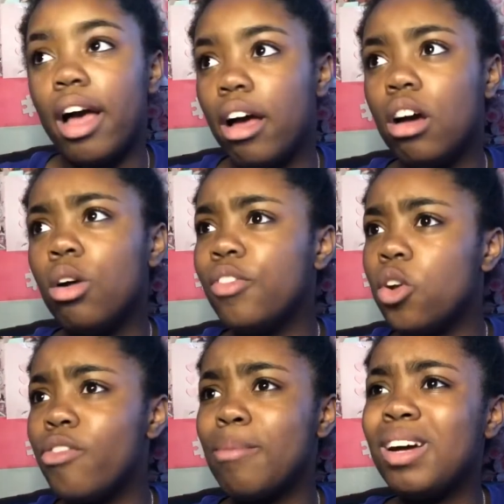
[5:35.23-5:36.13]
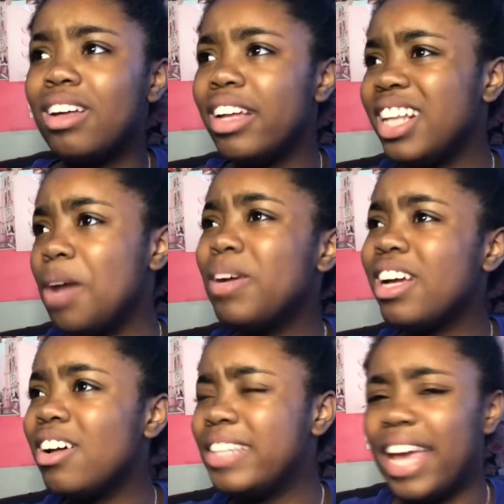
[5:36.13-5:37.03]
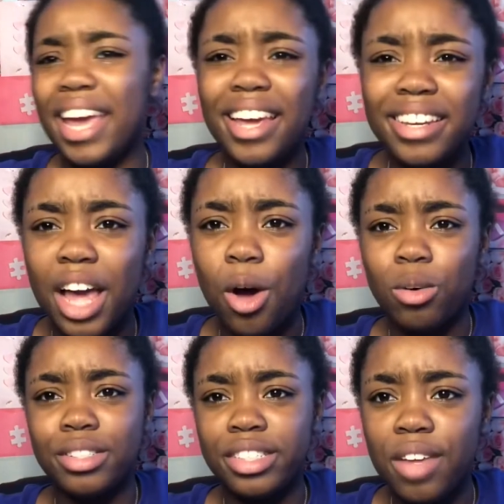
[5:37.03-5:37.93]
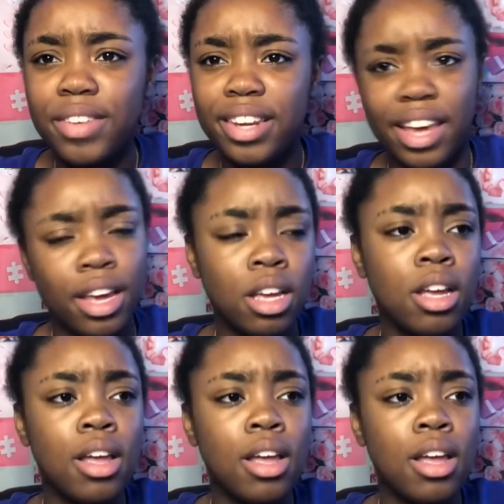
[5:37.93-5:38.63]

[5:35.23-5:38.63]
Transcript: I don't even know if I'm on, I think I'm like on eight now, seven, eight.